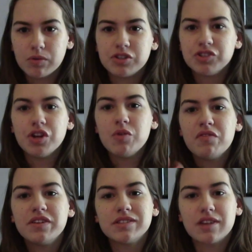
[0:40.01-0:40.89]
which no
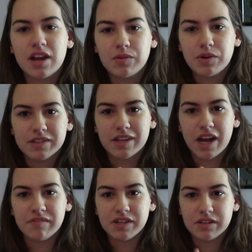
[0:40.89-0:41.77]
offense to anyone that
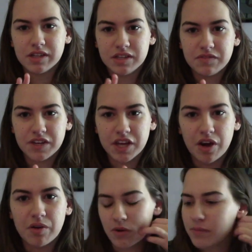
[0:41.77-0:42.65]
have done this
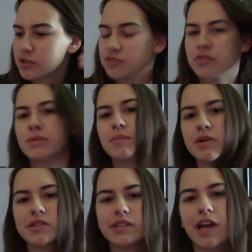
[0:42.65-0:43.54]
video, but just for me
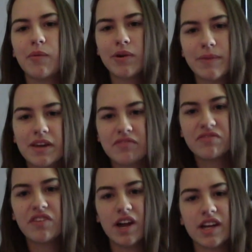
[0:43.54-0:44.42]
personally, I want to make it
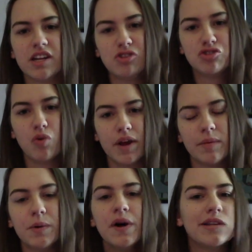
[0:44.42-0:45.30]
fun and
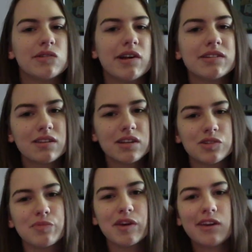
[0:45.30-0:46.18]
enjoyable. So I decided
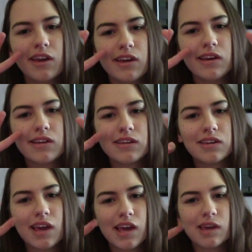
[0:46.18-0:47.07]
to make a
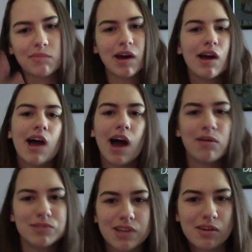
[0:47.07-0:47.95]
game
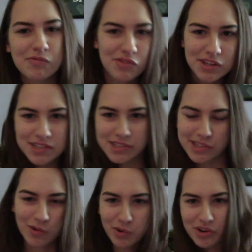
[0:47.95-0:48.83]
out of this
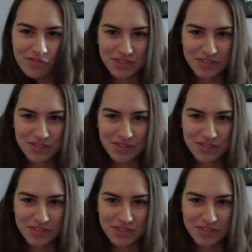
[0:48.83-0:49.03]
sort of